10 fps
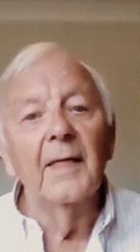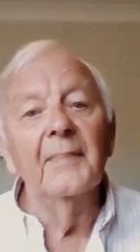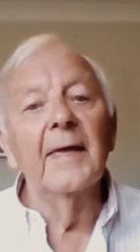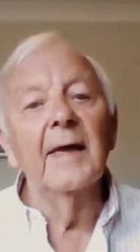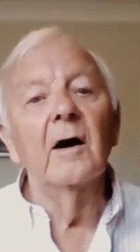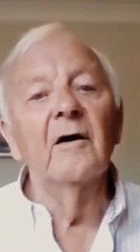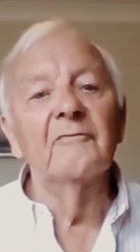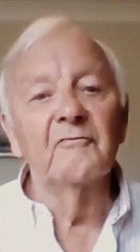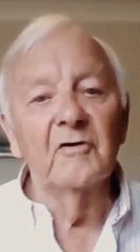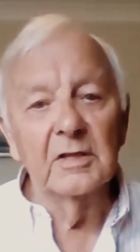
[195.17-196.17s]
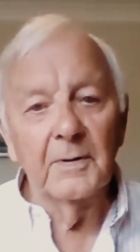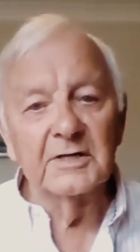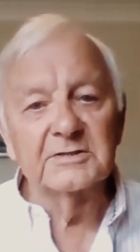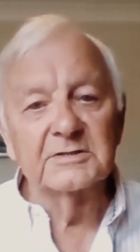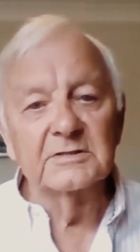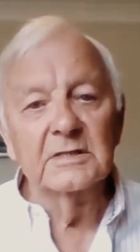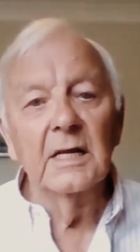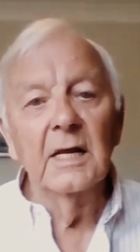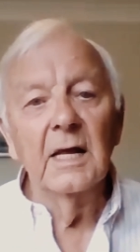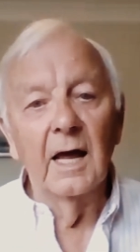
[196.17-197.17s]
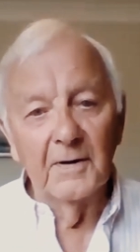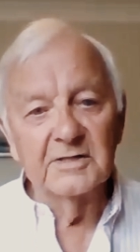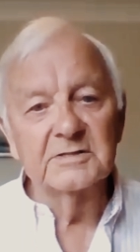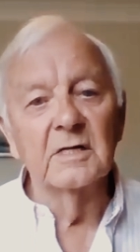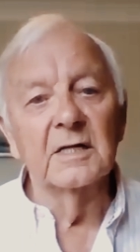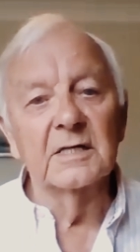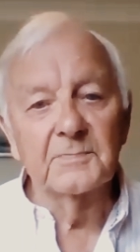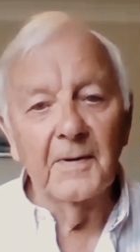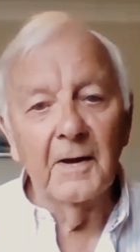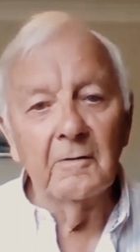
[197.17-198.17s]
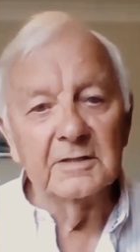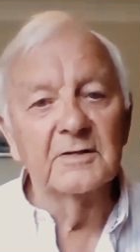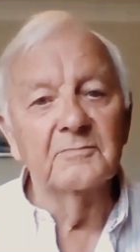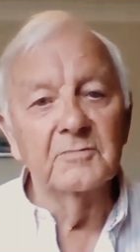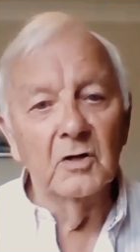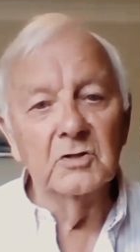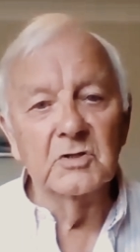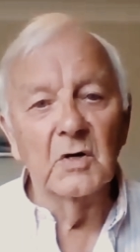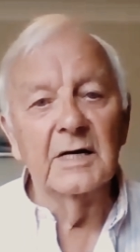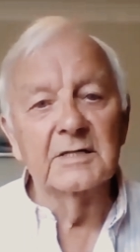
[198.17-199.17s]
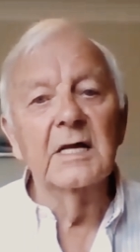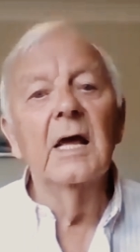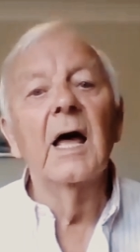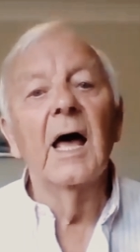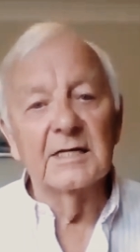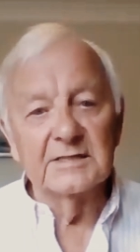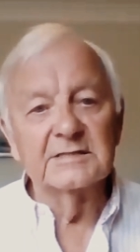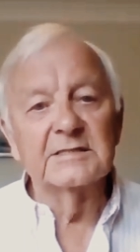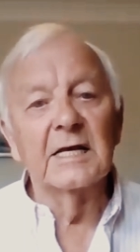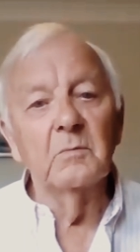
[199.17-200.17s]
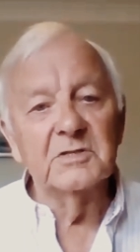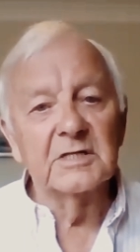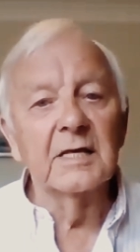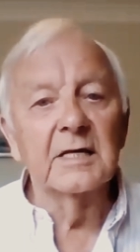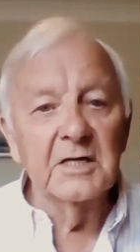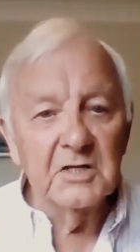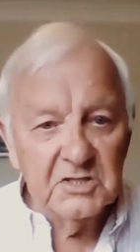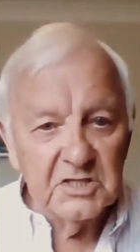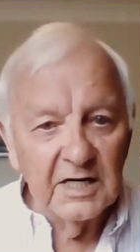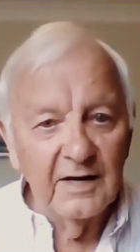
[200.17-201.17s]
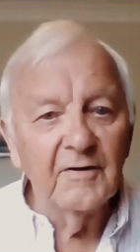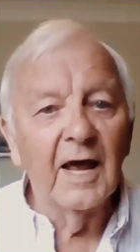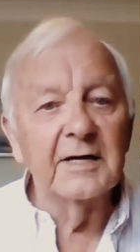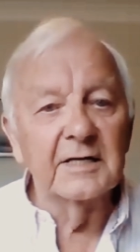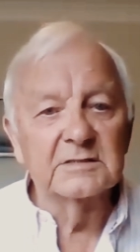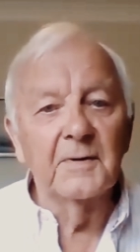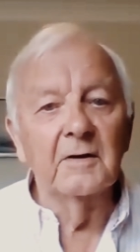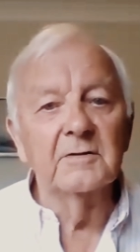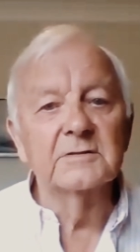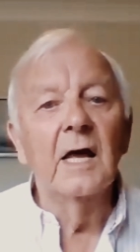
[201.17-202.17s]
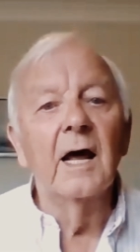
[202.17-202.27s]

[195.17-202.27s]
and they are offering the person a personal experience of non-duality, as I say, which they can achieve and experience.